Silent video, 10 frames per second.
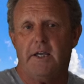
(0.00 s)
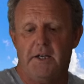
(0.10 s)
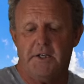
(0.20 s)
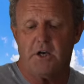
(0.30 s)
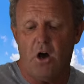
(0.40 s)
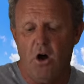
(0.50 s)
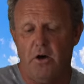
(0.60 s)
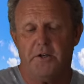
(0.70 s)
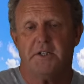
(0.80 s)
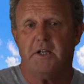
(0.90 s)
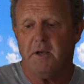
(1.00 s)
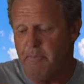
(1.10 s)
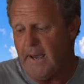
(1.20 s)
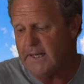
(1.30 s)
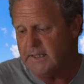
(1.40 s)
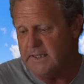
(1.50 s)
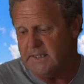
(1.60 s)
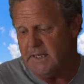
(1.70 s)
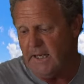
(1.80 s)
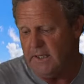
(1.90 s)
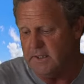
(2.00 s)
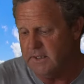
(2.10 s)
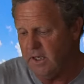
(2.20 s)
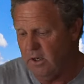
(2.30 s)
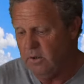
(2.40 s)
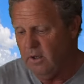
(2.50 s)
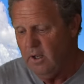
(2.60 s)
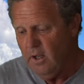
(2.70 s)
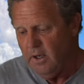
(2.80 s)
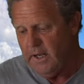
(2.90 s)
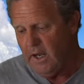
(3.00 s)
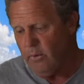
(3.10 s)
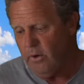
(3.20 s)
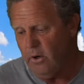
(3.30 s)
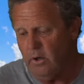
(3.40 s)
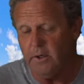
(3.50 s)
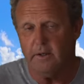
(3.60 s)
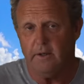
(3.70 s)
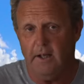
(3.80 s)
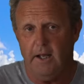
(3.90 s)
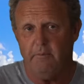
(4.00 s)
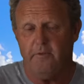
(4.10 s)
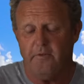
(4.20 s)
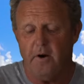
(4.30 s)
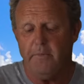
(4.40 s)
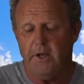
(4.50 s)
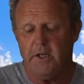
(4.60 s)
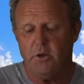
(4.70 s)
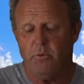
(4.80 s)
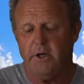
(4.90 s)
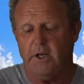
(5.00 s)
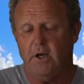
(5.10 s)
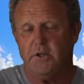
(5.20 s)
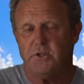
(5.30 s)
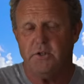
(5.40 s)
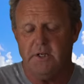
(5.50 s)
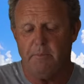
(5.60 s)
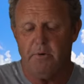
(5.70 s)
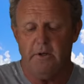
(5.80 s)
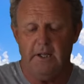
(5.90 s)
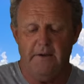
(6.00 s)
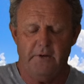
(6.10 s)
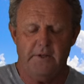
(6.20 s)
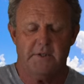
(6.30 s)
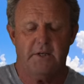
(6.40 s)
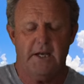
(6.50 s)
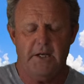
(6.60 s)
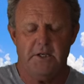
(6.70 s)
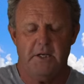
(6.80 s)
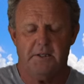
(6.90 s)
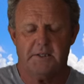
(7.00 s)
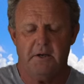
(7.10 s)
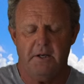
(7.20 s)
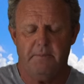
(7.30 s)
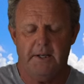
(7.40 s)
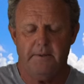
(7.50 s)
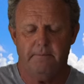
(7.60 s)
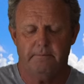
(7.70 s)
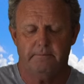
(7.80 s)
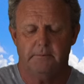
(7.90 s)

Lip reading: it is on. So you're back to 10. So now we're on, from there you want to go to number 11. So again, you hit the side button,